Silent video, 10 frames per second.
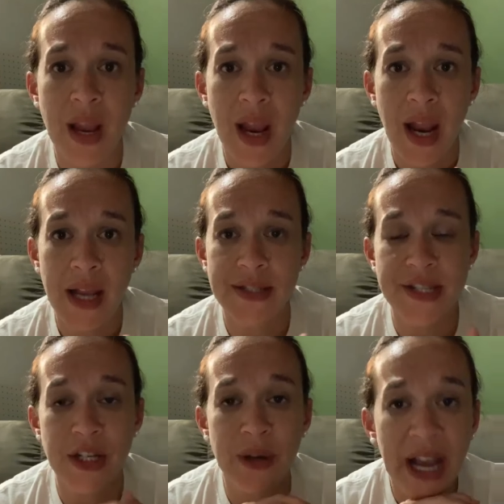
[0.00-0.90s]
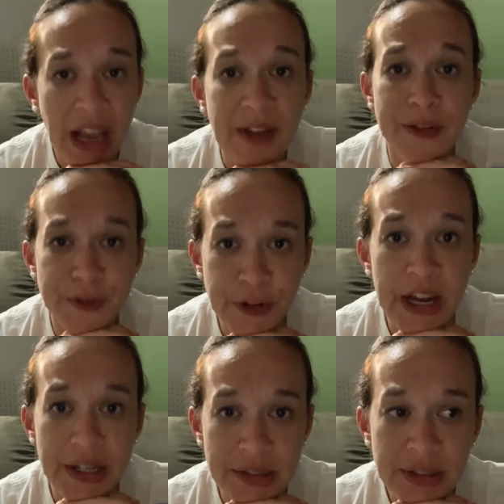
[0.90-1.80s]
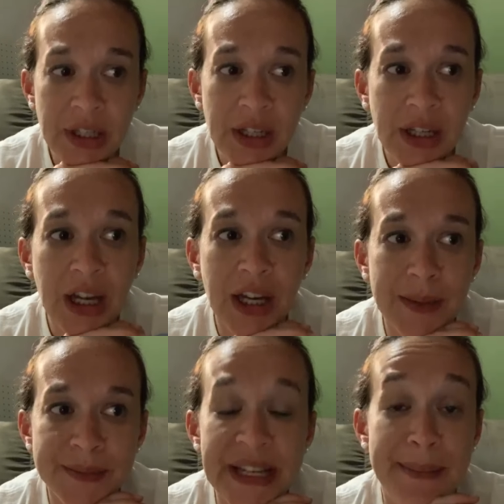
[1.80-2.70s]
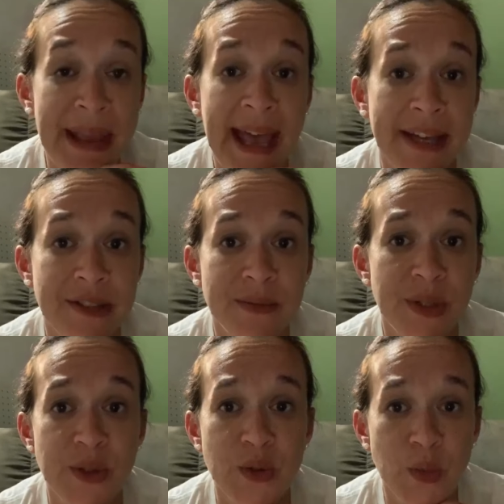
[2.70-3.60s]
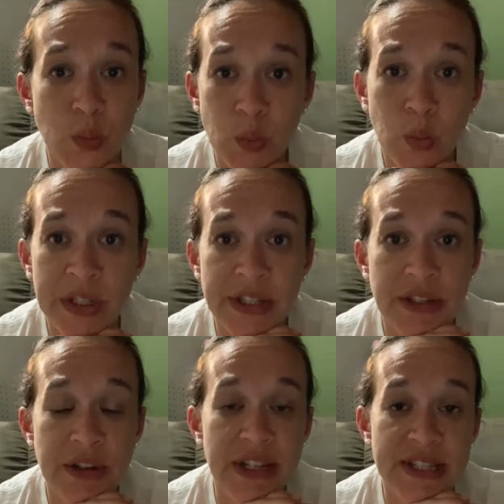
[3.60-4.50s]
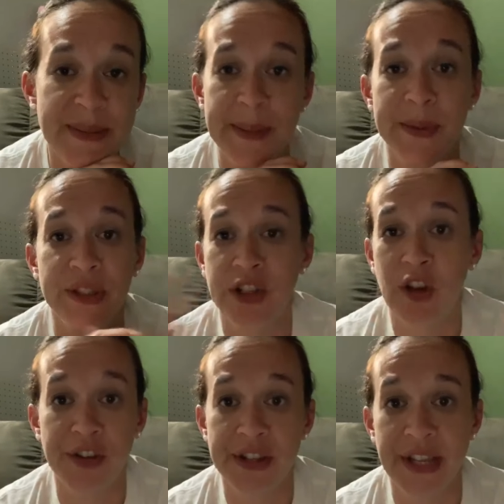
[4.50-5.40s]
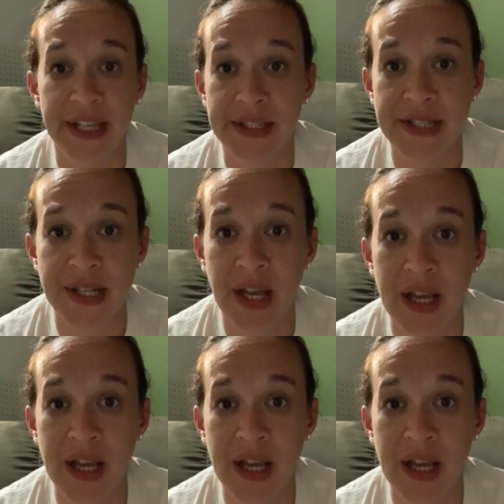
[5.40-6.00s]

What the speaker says: And so I have a friend named Adam, who's one of the greatest people in all the land.